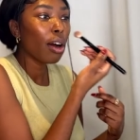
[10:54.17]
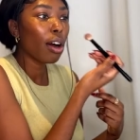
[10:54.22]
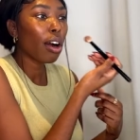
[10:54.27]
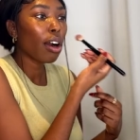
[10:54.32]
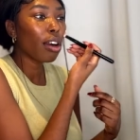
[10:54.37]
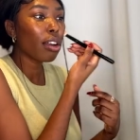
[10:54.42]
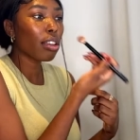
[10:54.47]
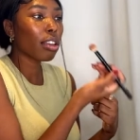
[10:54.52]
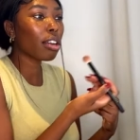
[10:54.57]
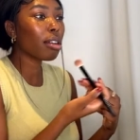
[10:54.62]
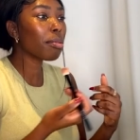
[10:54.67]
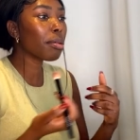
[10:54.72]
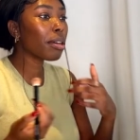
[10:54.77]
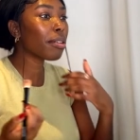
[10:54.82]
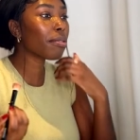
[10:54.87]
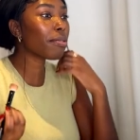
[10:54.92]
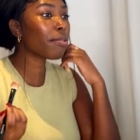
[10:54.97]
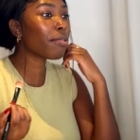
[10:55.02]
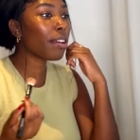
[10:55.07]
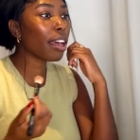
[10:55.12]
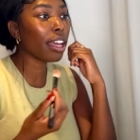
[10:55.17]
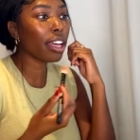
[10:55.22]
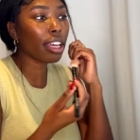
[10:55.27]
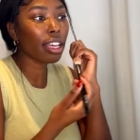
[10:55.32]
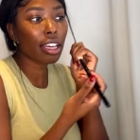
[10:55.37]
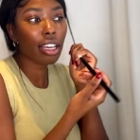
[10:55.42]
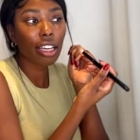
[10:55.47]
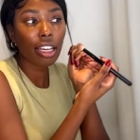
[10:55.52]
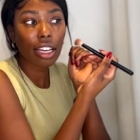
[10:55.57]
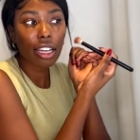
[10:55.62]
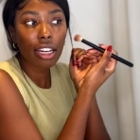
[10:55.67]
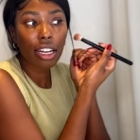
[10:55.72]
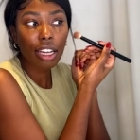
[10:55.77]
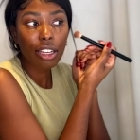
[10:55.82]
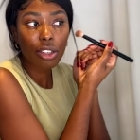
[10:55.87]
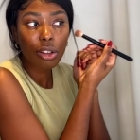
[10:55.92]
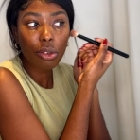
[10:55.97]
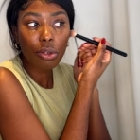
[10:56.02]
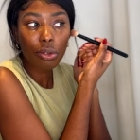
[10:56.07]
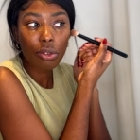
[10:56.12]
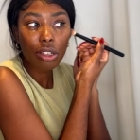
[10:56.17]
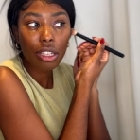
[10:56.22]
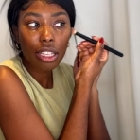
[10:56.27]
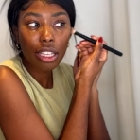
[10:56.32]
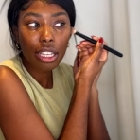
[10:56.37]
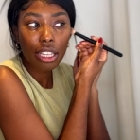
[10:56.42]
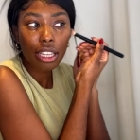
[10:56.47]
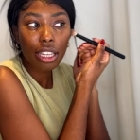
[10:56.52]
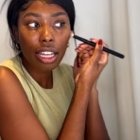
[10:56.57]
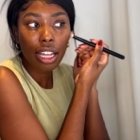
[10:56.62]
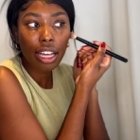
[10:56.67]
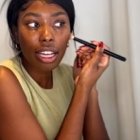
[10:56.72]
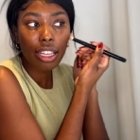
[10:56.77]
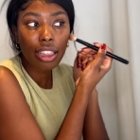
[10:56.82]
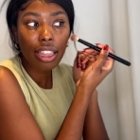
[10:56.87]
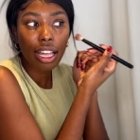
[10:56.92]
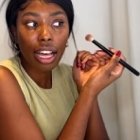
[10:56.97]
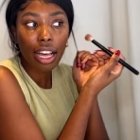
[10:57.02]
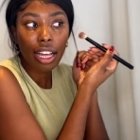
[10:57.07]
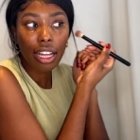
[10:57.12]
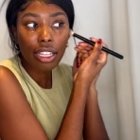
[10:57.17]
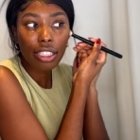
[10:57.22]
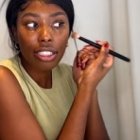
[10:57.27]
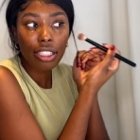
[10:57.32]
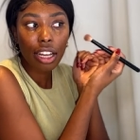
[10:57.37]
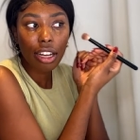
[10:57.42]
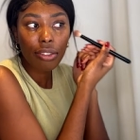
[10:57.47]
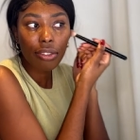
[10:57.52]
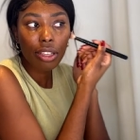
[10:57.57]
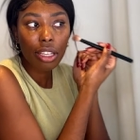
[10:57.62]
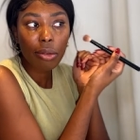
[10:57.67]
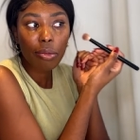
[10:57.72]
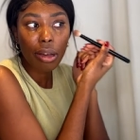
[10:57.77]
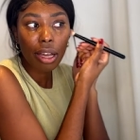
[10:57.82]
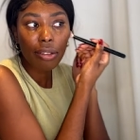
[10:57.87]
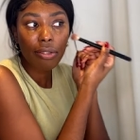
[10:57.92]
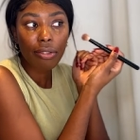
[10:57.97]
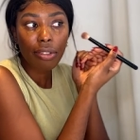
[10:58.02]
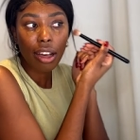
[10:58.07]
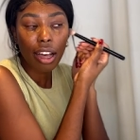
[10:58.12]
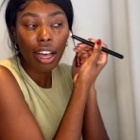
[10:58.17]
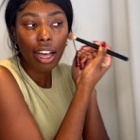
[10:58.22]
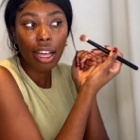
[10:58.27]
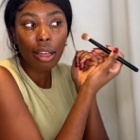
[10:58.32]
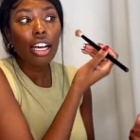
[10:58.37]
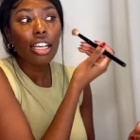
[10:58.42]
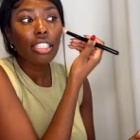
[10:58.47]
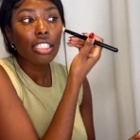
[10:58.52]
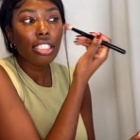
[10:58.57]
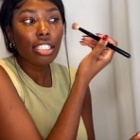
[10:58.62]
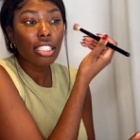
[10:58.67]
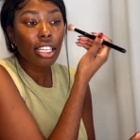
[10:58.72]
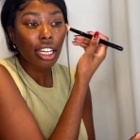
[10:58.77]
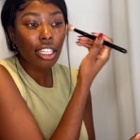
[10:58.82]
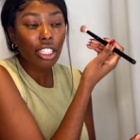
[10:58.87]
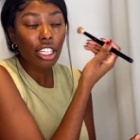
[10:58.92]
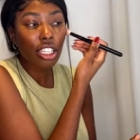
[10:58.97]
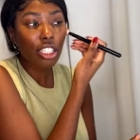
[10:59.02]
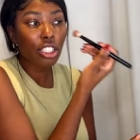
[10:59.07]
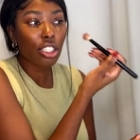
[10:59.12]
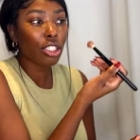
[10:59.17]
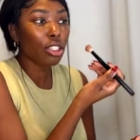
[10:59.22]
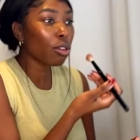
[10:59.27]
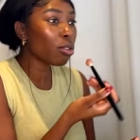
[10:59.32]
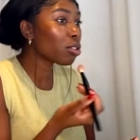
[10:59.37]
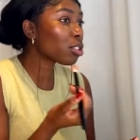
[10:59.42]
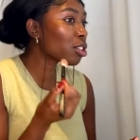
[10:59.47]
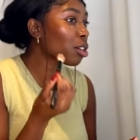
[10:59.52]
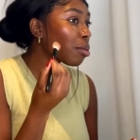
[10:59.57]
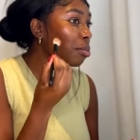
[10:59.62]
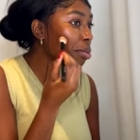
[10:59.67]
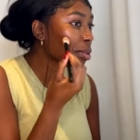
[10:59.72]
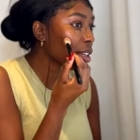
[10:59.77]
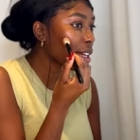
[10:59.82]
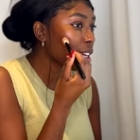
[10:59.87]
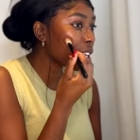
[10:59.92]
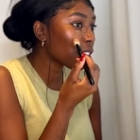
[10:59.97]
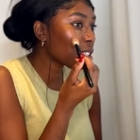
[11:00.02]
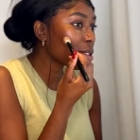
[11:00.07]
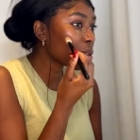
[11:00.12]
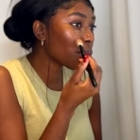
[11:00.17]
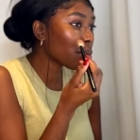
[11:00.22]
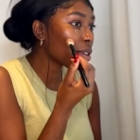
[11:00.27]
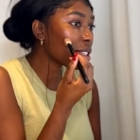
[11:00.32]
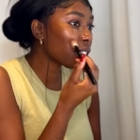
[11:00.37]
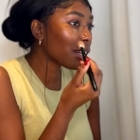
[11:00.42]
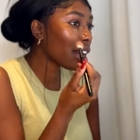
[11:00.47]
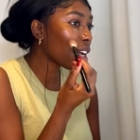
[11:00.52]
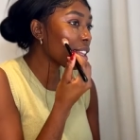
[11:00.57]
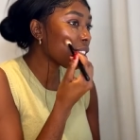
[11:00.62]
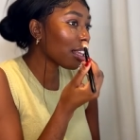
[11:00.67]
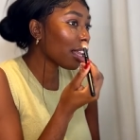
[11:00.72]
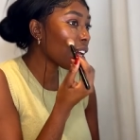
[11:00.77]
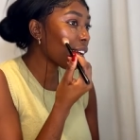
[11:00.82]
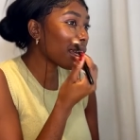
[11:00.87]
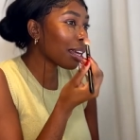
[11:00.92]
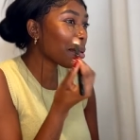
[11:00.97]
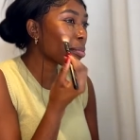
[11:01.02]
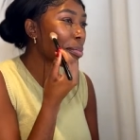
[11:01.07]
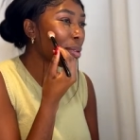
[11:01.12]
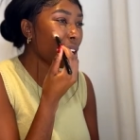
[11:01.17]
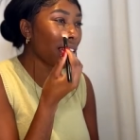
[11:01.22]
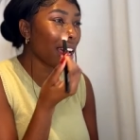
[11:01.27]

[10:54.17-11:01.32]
are a little bit fake and I don't really like that. It's not really my vibe. Such a social place, which I like, but